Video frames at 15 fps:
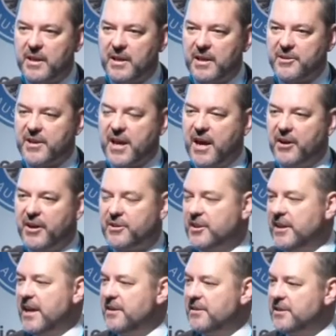It's how to
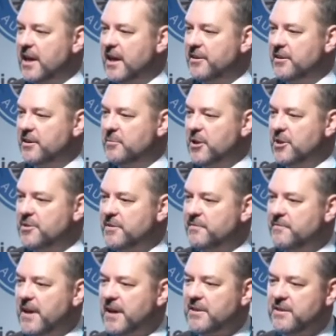get it done in the most
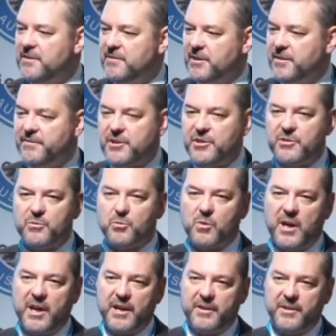effective and efficient
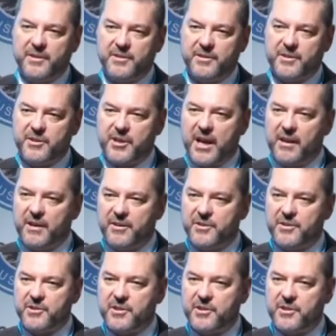way that is the challenge.